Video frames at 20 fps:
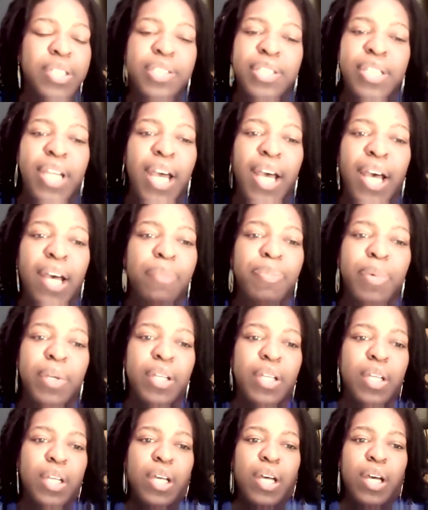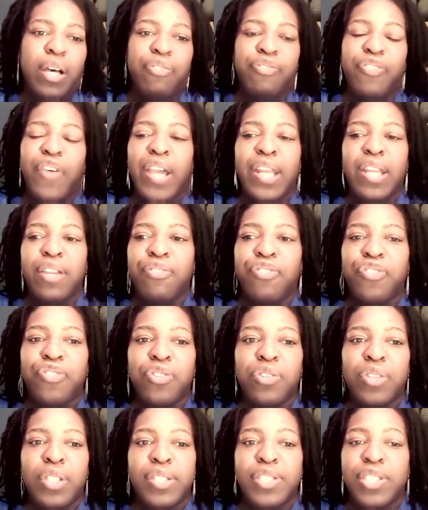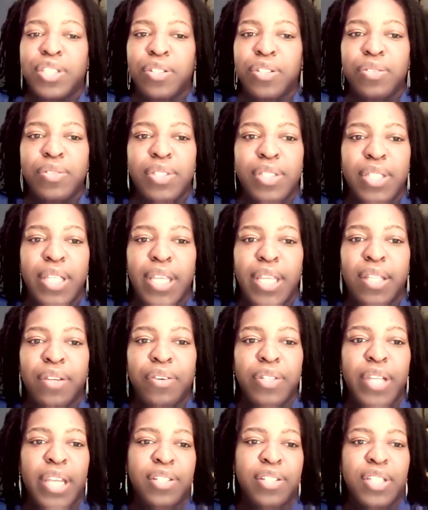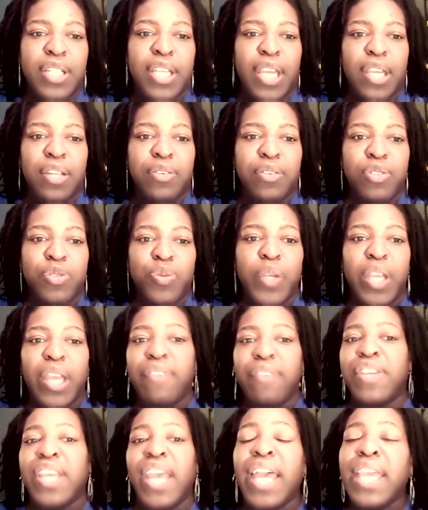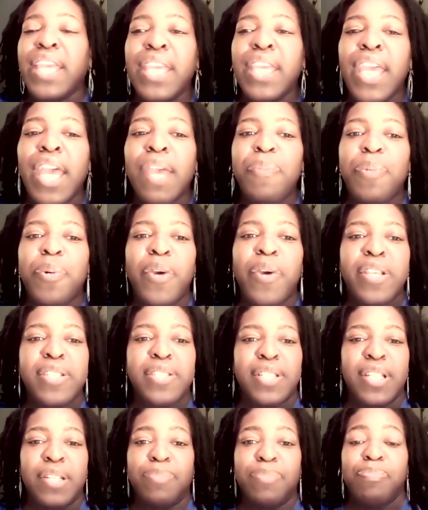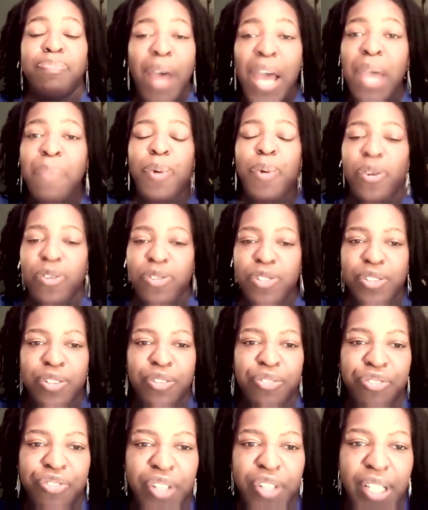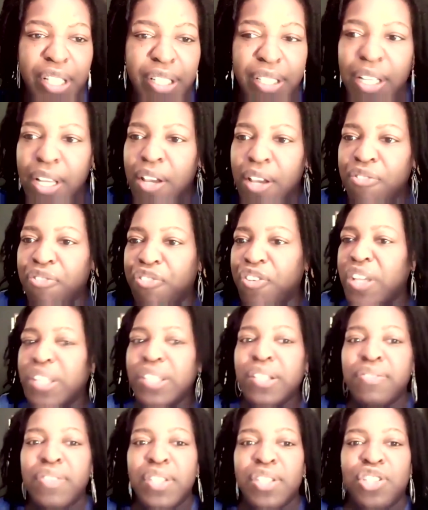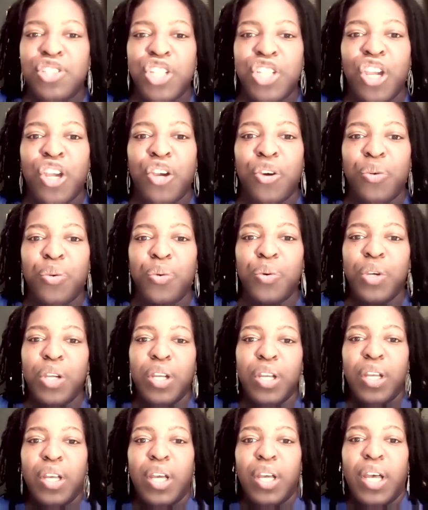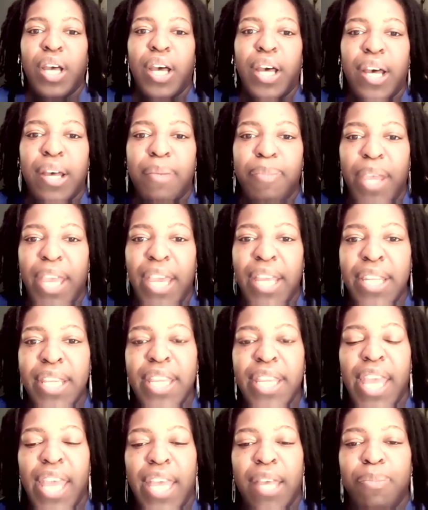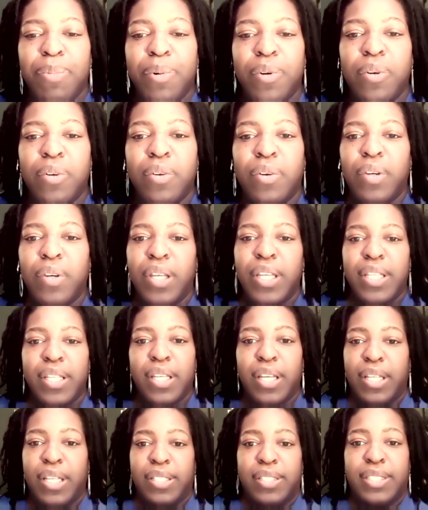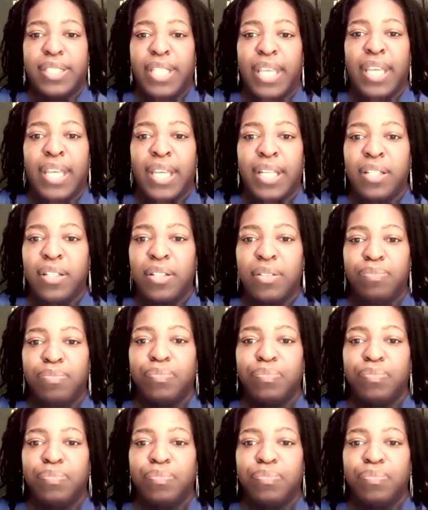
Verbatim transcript: the job, uh, fighting for the students and our educators. We have K E A president, my personal friend, friend of the show, um, Eddie Campbell uh, said,